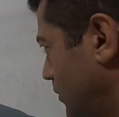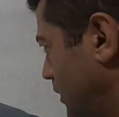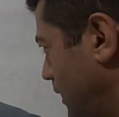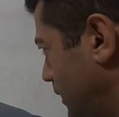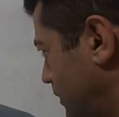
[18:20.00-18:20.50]

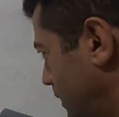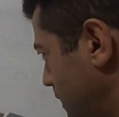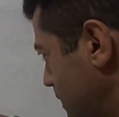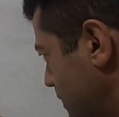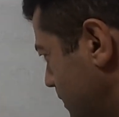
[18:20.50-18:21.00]
like
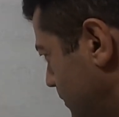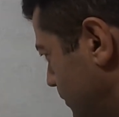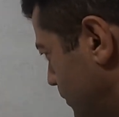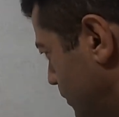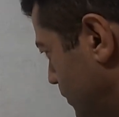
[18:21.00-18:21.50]
this,
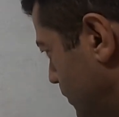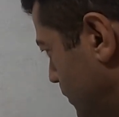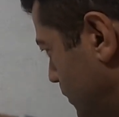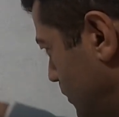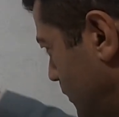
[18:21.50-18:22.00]

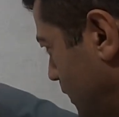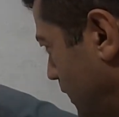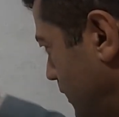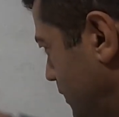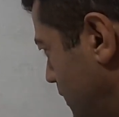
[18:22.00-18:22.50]

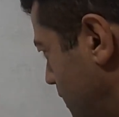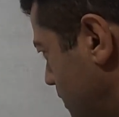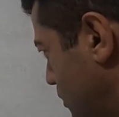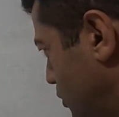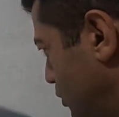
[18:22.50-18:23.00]
connect
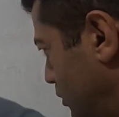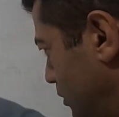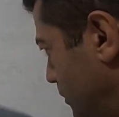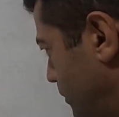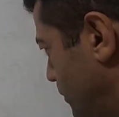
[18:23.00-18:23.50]
these two.